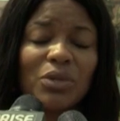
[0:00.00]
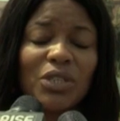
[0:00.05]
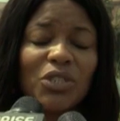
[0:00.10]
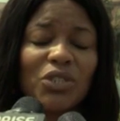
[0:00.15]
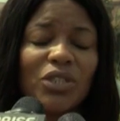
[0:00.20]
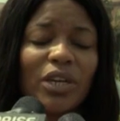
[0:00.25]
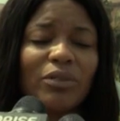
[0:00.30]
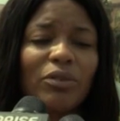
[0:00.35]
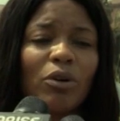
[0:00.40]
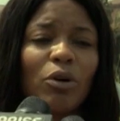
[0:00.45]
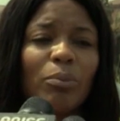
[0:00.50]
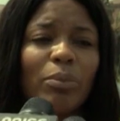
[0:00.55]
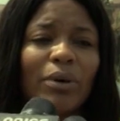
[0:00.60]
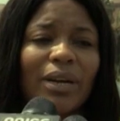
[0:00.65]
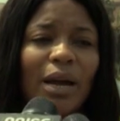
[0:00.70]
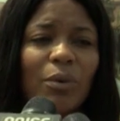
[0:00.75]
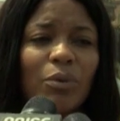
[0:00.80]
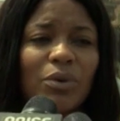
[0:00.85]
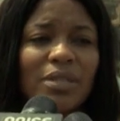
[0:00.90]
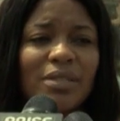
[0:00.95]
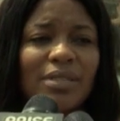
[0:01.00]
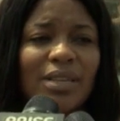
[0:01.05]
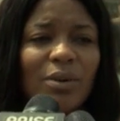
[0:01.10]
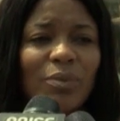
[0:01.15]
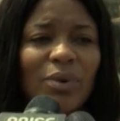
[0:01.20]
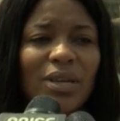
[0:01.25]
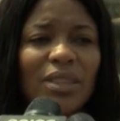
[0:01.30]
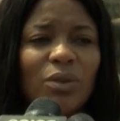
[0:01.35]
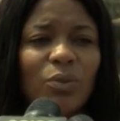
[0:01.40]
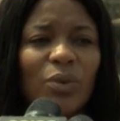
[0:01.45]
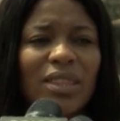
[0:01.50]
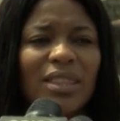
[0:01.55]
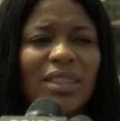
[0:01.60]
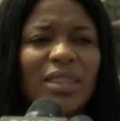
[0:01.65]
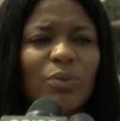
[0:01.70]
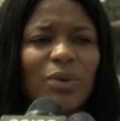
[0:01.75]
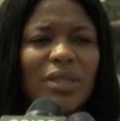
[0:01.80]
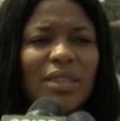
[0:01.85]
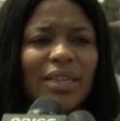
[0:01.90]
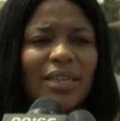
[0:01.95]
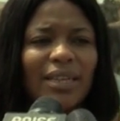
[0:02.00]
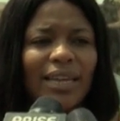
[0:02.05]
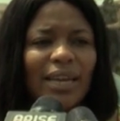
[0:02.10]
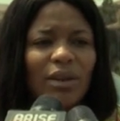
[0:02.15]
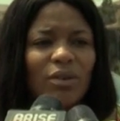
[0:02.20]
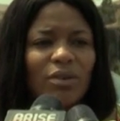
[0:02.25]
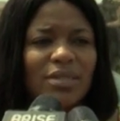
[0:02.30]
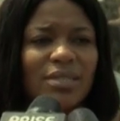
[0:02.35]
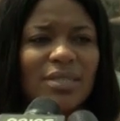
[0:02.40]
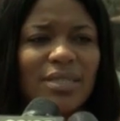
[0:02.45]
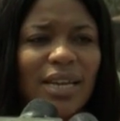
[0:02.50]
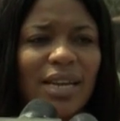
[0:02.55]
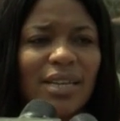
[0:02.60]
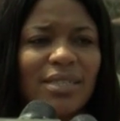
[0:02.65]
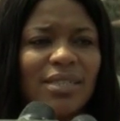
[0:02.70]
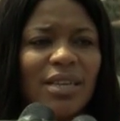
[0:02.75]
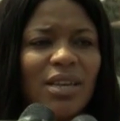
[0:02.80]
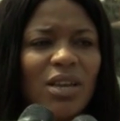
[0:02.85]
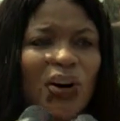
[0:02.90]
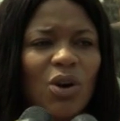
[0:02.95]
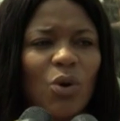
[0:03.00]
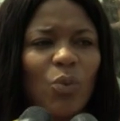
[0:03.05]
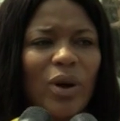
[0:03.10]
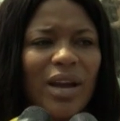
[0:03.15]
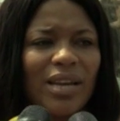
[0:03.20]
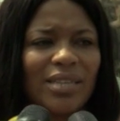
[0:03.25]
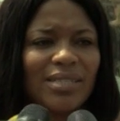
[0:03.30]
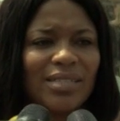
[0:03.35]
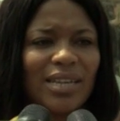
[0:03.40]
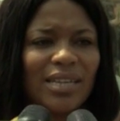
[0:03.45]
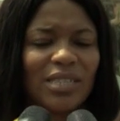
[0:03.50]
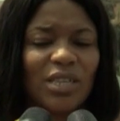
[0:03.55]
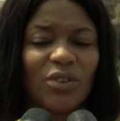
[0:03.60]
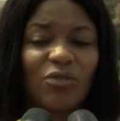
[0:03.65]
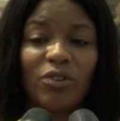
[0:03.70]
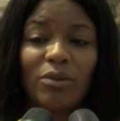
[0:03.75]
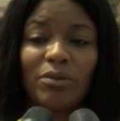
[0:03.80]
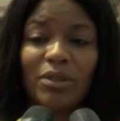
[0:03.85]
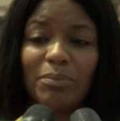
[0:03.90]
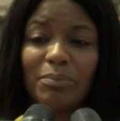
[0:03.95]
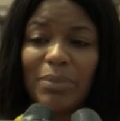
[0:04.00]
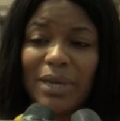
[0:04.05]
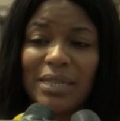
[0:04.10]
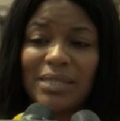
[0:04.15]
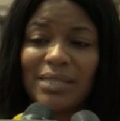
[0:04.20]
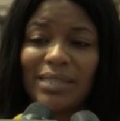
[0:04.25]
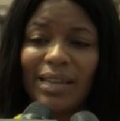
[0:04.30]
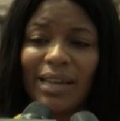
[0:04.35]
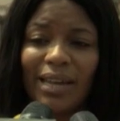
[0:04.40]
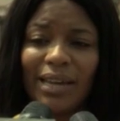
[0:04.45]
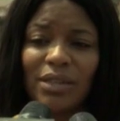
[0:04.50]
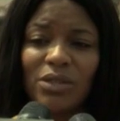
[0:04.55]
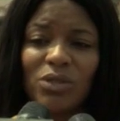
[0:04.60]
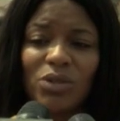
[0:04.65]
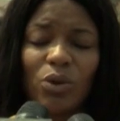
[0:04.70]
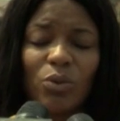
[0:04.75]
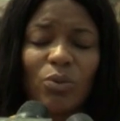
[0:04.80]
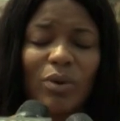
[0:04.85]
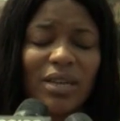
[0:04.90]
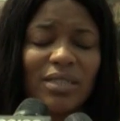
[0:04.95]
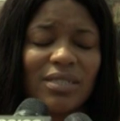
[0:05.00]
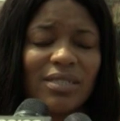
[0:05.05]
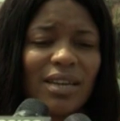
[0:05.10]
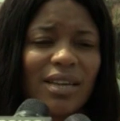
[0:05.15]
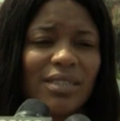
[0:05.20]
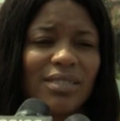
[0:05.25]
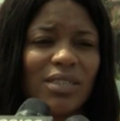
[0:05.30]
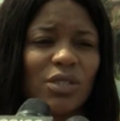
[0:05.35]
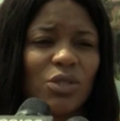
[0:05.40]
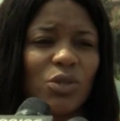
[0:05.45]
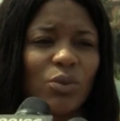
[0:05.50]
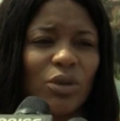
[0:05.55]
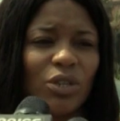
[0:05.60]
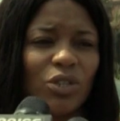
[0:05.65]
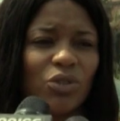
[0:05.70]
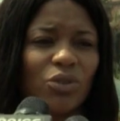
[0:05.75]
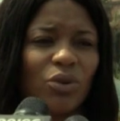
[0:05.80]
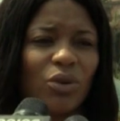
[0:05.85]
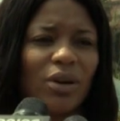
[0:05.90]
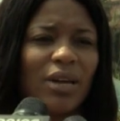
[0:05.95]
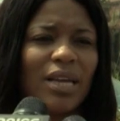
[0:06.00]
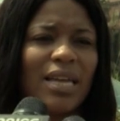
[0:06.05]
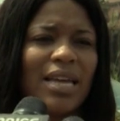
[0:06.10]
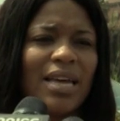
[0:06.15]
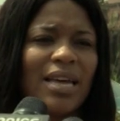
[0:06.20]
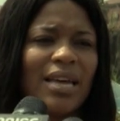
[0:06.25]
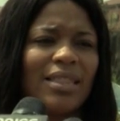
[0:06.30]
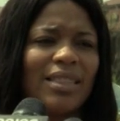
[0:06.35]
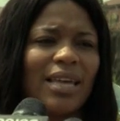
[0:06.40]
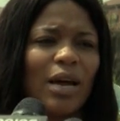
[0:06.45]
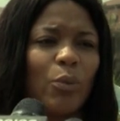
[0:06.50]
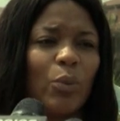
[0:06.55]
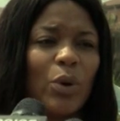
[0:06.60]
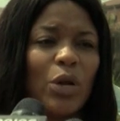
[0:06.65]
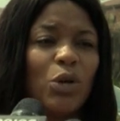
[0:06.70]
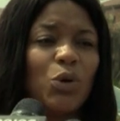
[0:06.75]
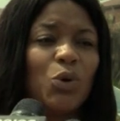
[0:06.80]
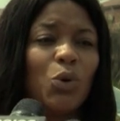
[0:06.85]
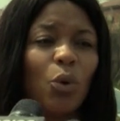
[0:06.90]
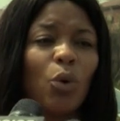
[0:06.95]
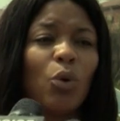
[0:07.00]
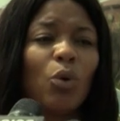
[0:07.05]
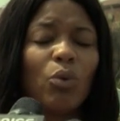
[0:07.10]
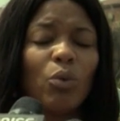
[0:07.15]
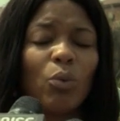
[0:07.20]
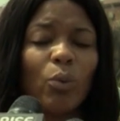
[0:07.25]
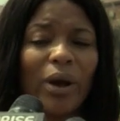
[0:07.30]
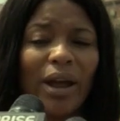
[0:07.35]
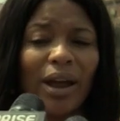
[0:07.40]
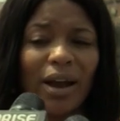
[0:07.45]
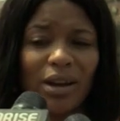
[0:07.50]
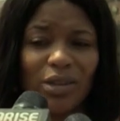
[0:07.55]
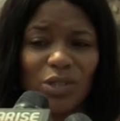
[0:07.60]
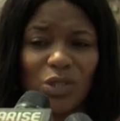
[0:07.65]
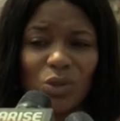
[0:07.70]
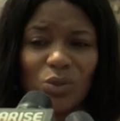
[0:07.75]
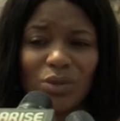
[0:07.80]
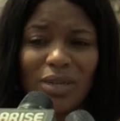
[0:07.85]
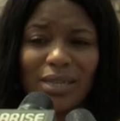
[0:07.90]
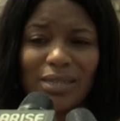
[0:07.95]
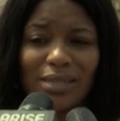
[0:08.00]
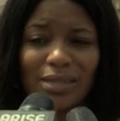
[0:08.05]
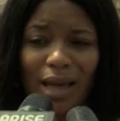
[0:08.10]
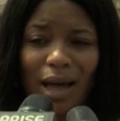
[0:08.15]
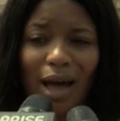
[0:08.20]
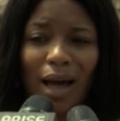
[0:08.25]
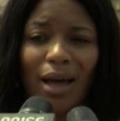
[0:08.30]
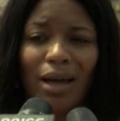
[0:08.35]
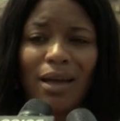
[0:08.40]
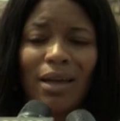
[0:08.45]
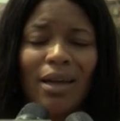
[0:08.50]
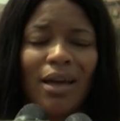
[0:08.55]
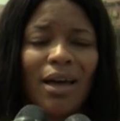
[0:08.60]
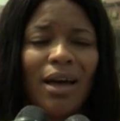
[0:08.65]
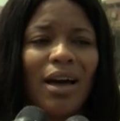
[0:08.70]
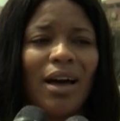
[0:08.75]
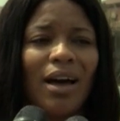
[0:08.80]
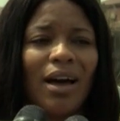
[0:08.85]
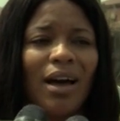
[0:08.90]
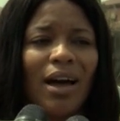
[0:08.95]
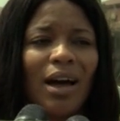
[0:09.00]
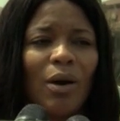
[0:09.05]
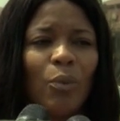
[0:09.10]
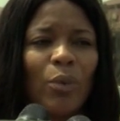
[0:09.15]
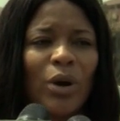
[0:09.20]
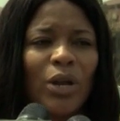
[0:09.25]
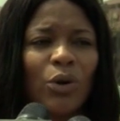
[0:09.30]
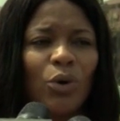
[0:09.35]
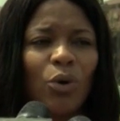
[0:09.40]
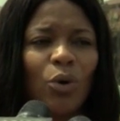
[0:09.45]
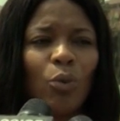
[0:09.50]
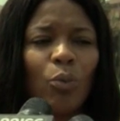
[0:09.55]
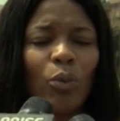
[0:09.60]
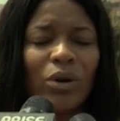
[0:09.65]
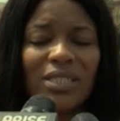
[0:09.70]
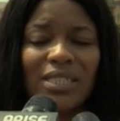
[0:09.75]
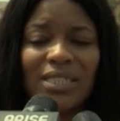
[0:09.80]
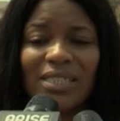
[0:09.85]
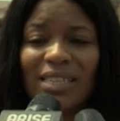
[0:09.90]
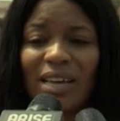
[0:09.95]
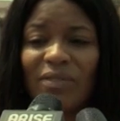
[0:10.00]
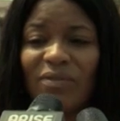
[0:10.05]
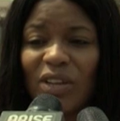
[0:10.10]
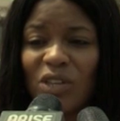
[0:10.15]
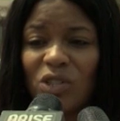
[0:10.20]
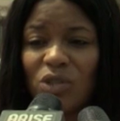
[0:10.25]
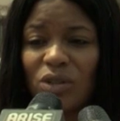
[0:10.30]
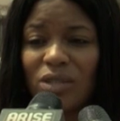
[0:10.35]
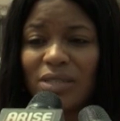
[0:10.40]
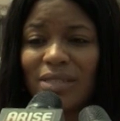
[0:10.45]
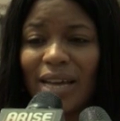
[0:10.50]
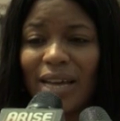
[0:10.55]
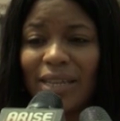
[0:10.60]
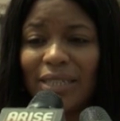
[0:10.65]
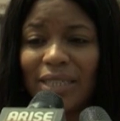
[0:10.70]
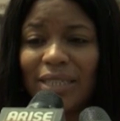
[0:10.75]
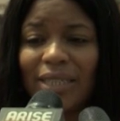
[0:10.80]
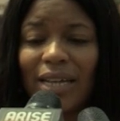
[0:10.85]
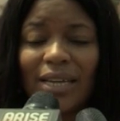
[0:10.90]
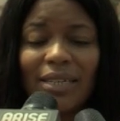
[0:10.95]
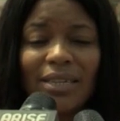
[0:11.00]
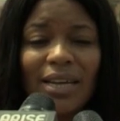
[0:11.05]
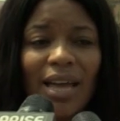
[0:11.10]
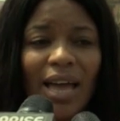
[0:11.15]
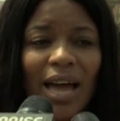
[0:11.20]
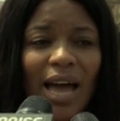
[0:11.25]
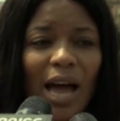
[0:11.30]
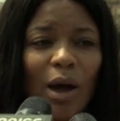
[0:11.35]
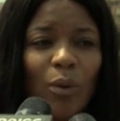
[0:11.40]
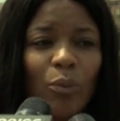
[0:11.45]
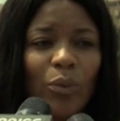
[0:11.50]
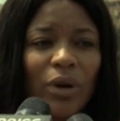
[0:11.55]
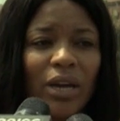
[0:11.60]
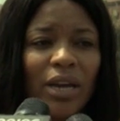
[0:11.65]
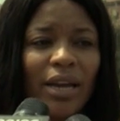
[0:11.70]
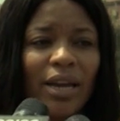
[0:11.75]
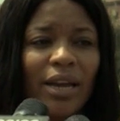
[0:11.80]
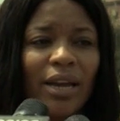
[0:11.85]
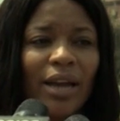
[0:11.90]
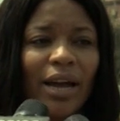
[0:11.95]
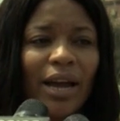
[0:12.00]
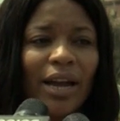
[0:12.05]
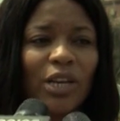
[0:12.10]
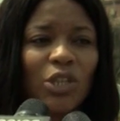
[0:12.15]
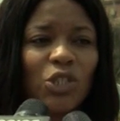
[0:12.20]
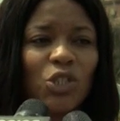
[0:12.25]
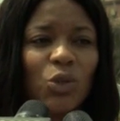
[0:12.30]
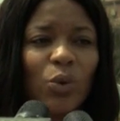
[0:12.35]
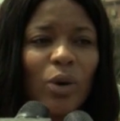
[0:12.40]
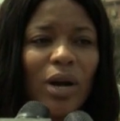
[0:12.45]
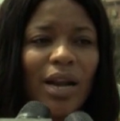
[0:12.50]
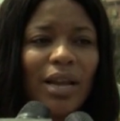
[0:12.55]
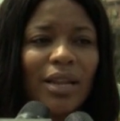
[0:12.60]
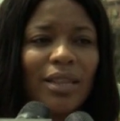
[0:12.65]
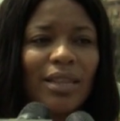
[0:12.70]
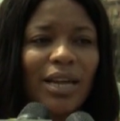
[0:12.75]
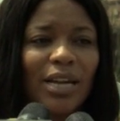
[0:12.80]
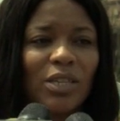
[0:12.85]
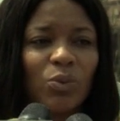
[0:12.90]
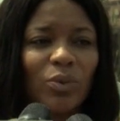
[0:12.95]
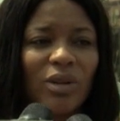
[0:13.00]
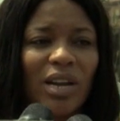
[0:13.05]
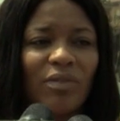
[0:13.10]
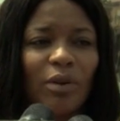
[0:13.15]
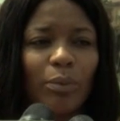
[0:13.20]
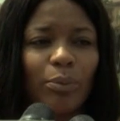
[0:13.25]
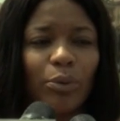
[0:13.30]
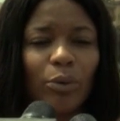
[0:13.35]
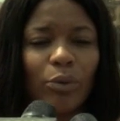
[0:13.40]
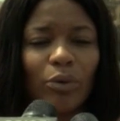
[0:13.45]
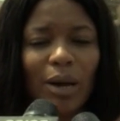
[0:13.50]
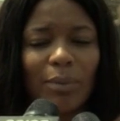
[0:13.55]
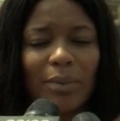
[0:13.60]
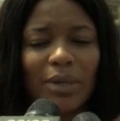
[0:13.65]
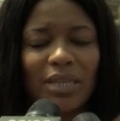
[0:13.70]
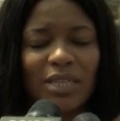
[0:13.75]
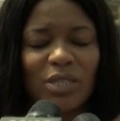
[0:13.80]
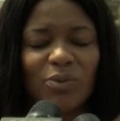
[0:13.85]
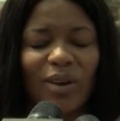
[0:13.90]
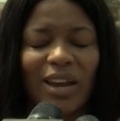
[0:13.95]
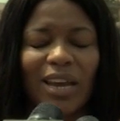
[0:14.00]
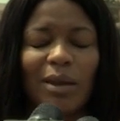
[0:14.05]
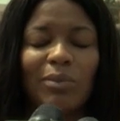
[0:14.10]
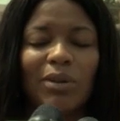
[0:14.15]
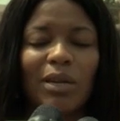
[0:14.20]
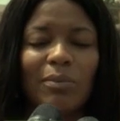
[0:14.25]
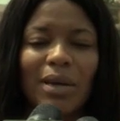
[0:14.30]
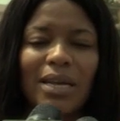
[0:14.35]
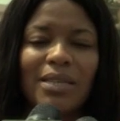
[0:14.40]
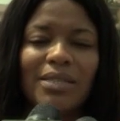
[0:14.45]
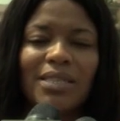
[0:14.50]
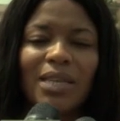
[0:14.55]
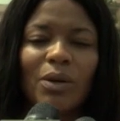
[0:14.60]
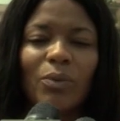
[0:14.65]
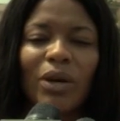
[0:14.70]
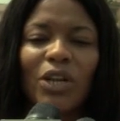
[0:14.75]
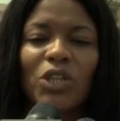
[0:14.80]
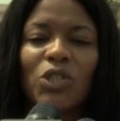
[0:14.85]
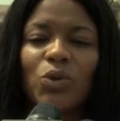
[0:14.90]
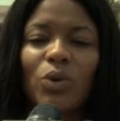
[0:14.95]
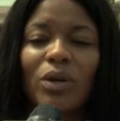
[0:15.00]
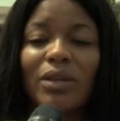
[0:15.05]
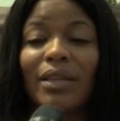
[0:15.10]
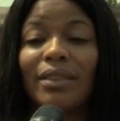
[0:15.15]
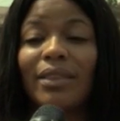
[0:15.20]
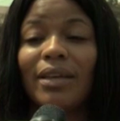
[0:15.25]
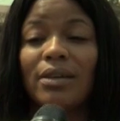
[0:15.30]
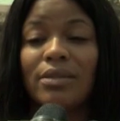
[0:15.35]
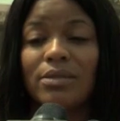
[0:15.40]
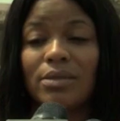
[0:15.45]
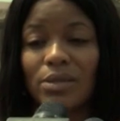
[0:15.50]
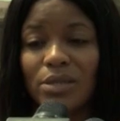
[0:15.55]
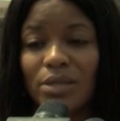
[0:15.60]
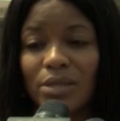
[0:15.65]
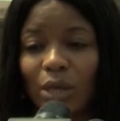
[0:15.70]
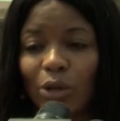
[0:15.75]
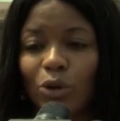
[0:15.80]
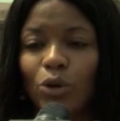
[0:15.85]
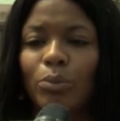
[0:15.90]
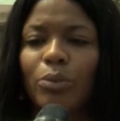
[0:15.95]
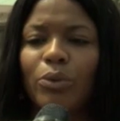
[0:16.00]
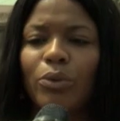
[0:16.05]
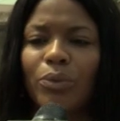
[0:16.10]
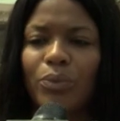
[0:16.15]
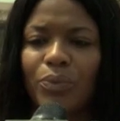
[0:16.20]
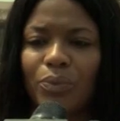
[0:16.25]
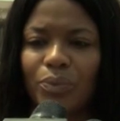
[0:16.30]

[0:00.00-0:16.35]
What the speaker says: in general, but I would say within Lagos State, we are starting from the baseline. So we're starting to ensure that we know where our students are, we know what interventions are needed, and we are ensuring that whatever program it is we're implementing, we're ensuring that they are sustainable.